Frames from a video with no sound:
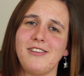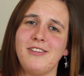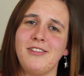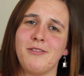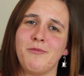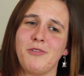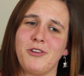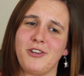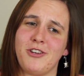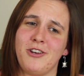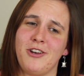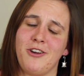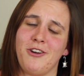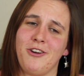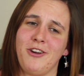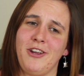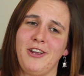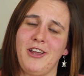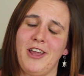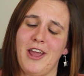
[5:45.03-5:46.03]
in the
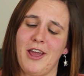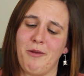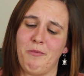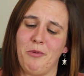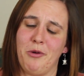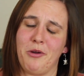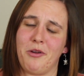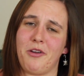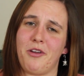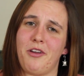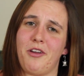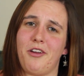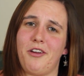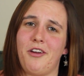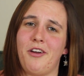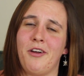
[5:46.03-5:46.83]
missionary handbook.